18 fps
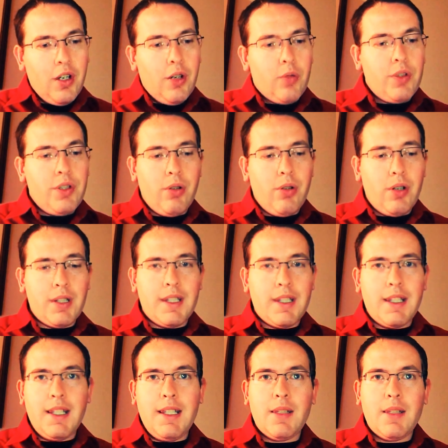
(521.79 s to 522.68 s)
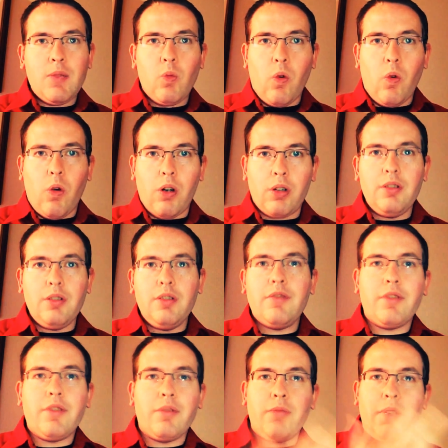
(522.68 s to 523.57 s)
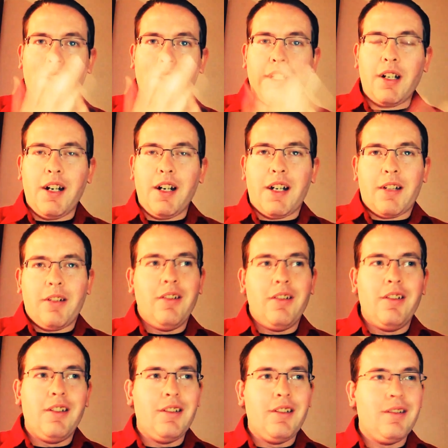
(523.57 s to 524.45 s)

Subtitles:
"Were you on season one of American Idol?"